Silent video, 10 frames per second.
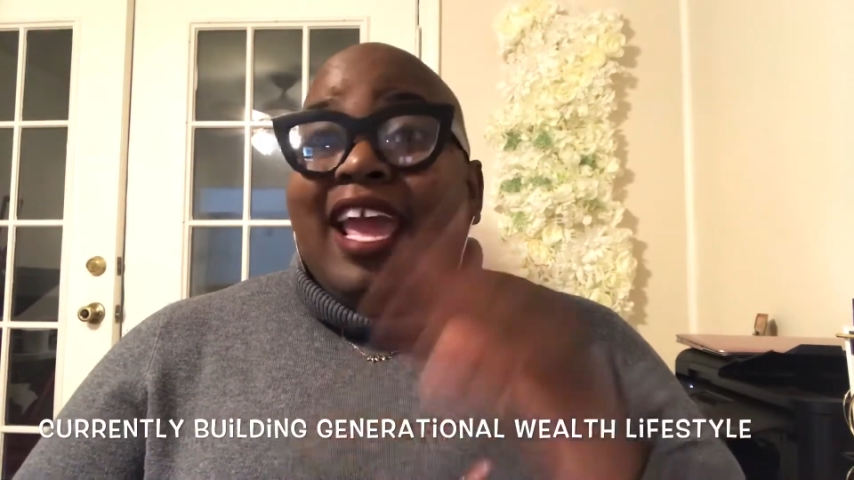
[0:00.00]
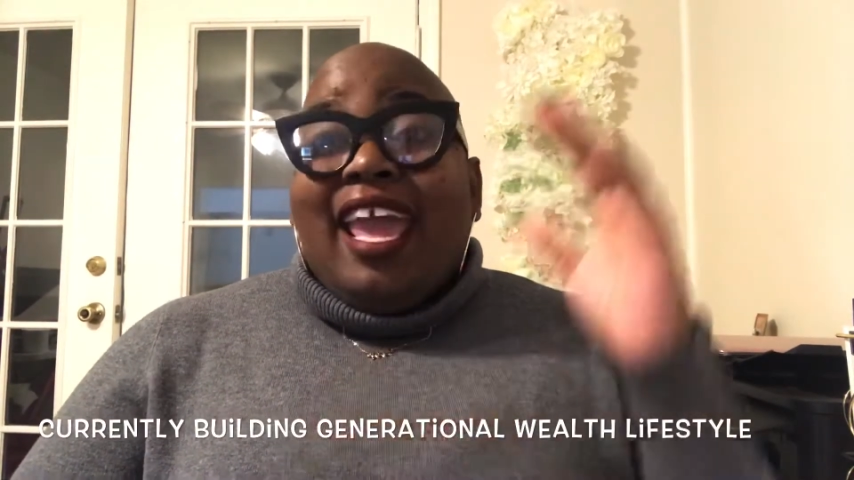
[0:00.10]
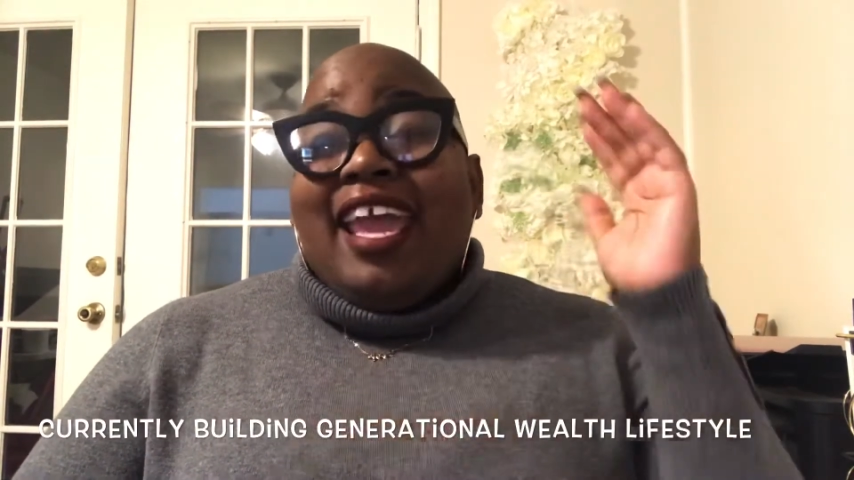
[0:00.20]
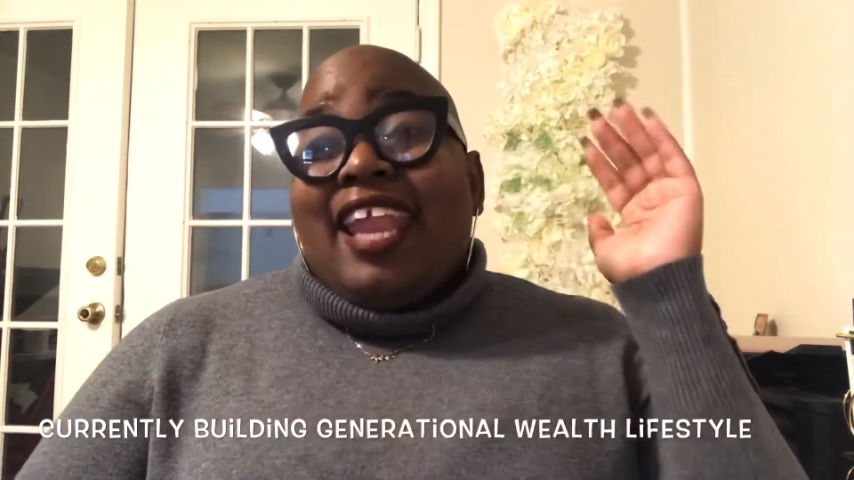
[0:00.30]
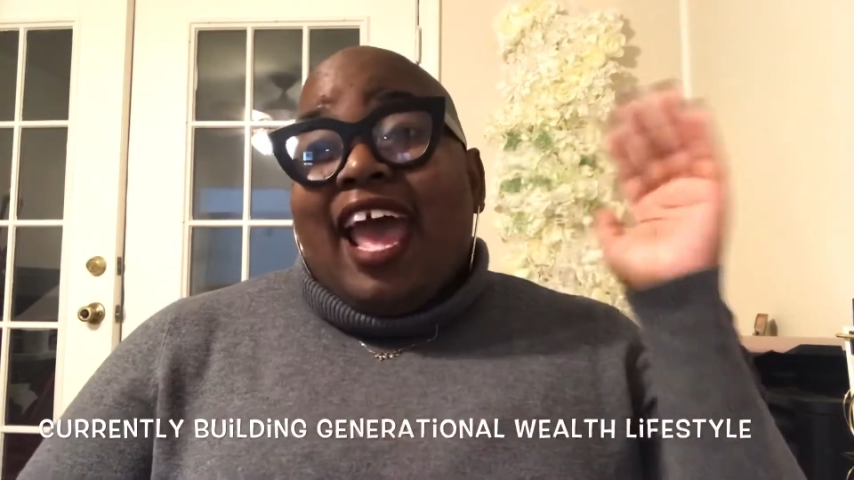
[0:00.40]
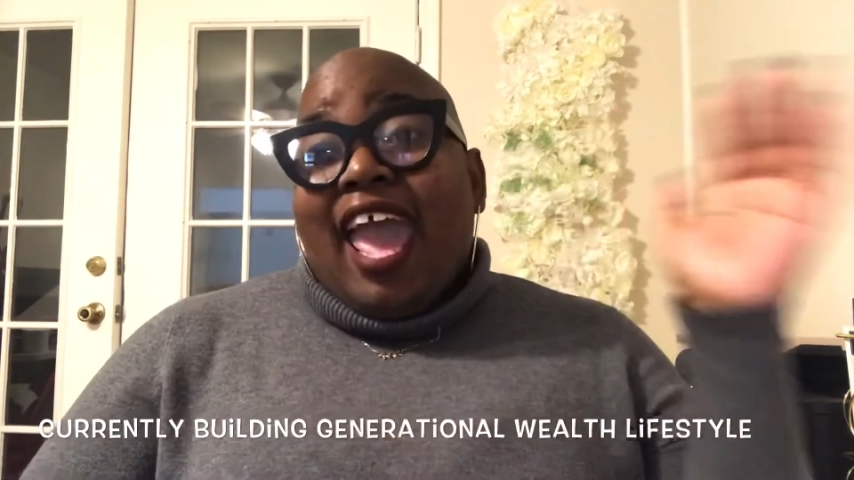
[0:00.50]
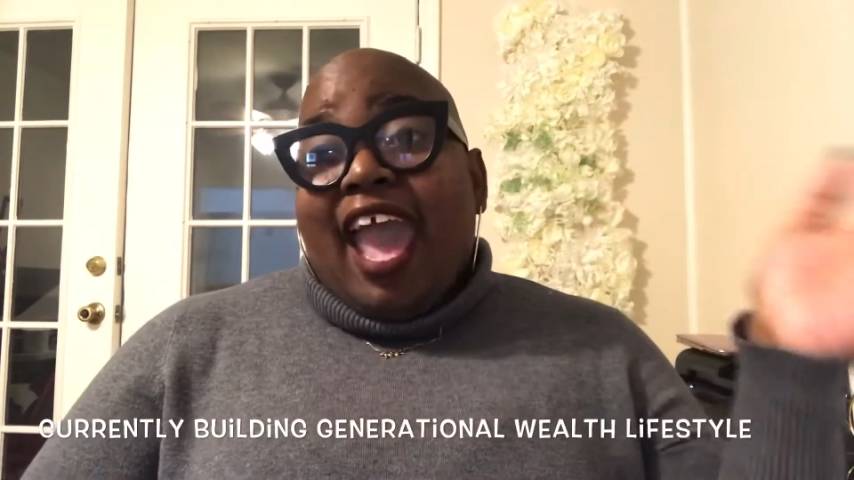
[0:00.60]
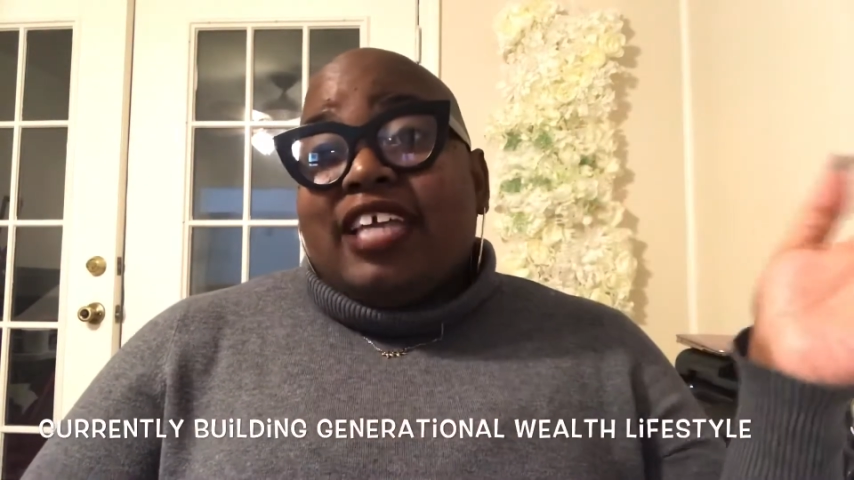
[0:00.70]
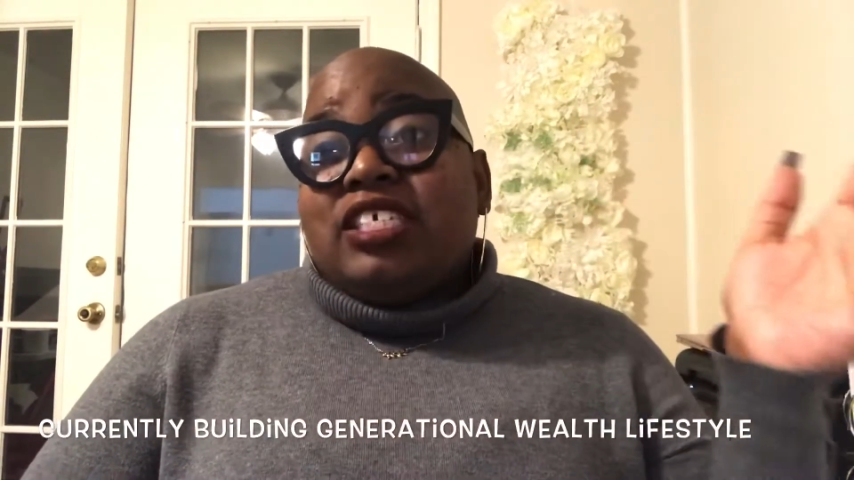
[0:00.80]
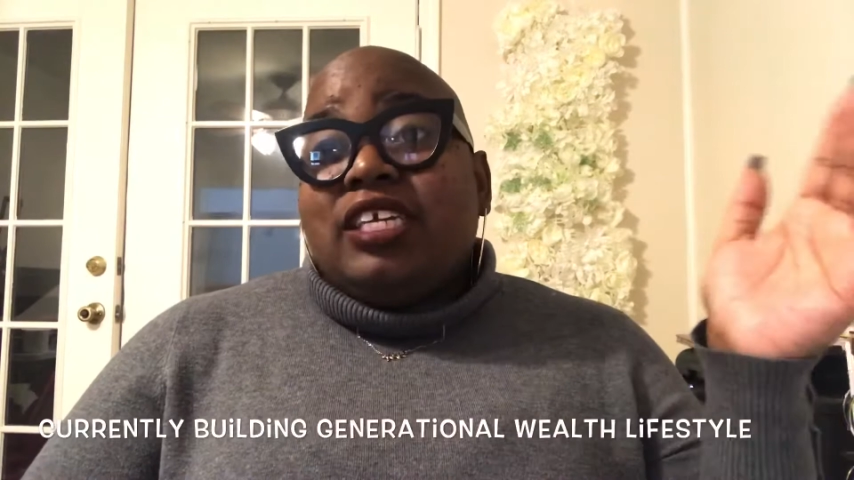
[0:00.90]
and I
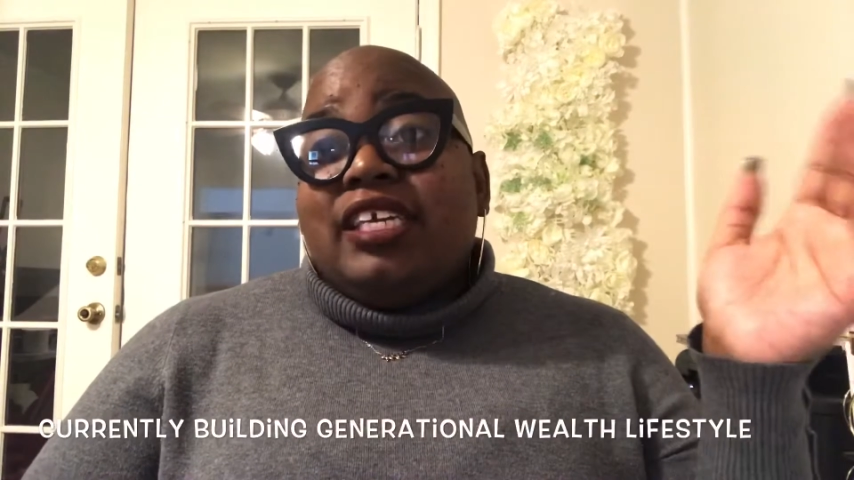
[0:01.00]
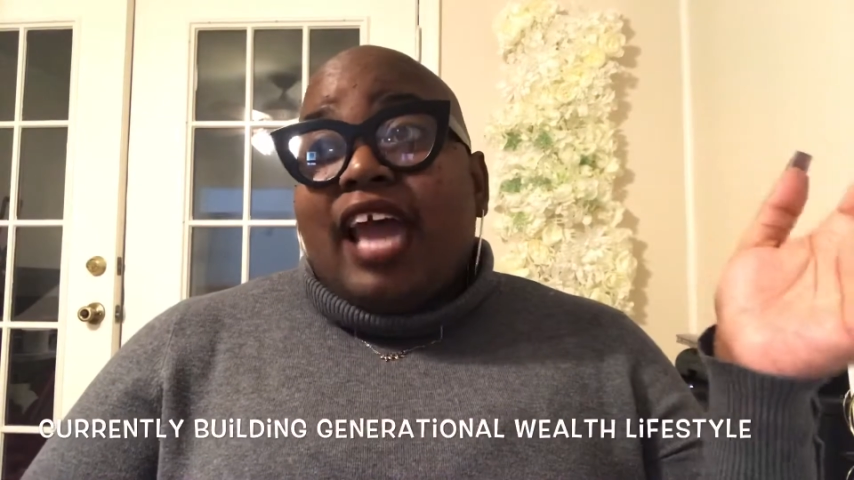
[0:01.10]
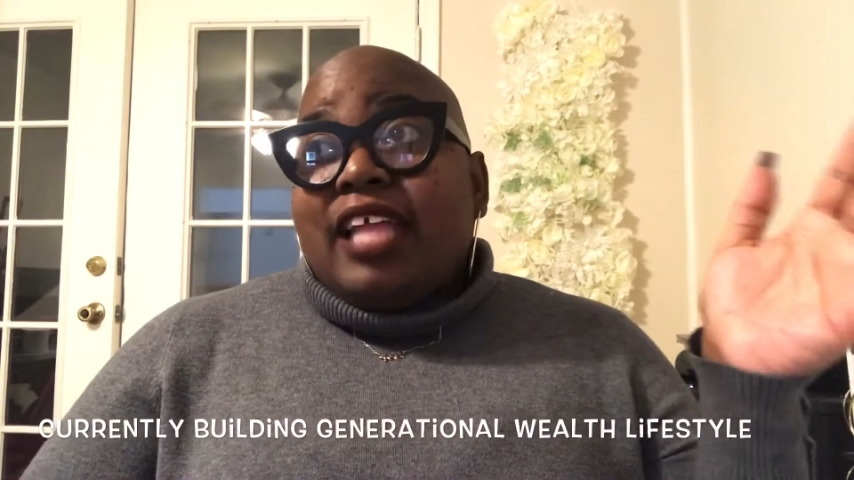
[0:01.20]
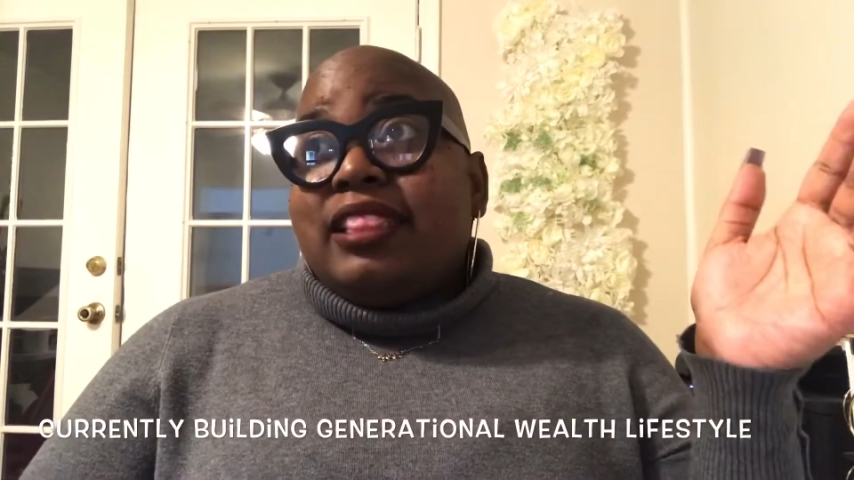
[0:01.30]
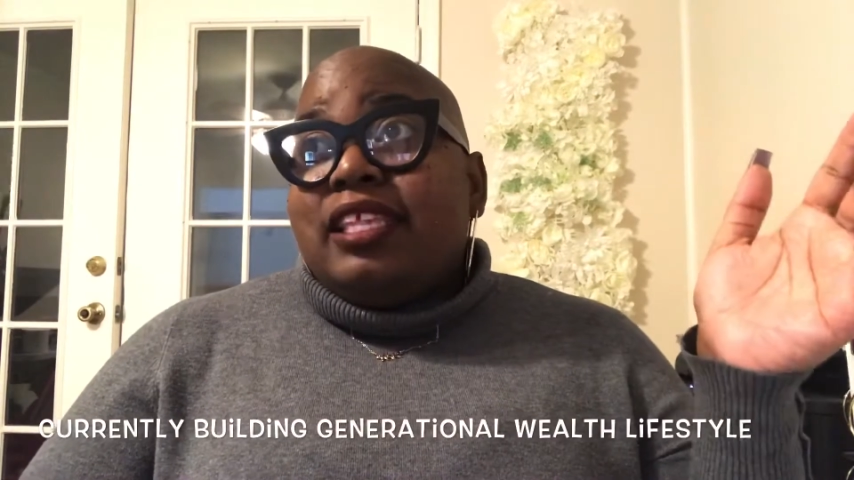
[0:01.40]
actually got